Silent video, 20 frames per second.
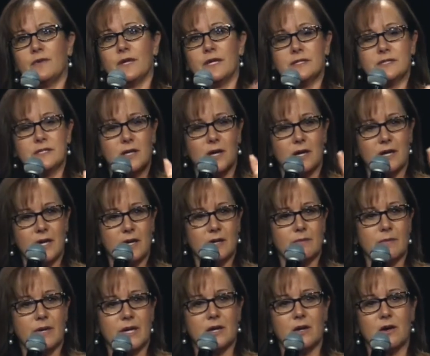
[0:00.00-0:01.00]
and as he got out
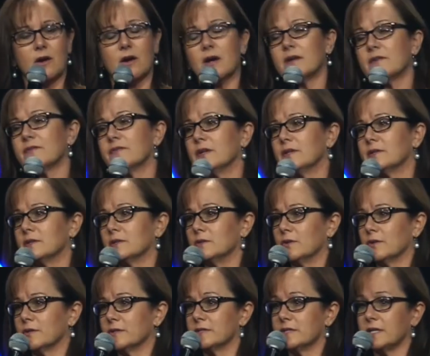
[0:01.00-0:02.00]
of my car, I felt the
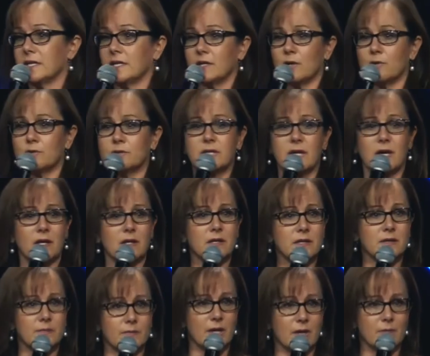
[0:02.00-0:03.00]
Lord say, go tell
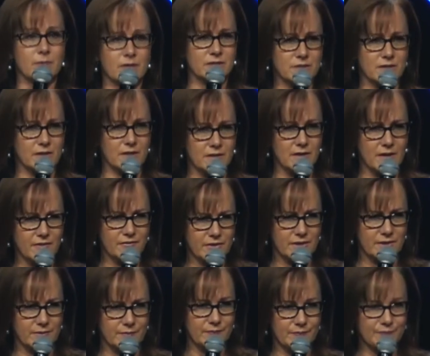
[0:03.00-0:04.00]
him how much I love
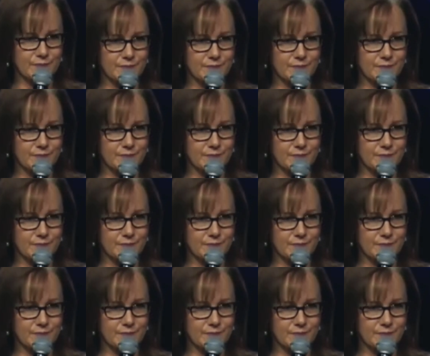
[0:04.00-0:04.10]
him.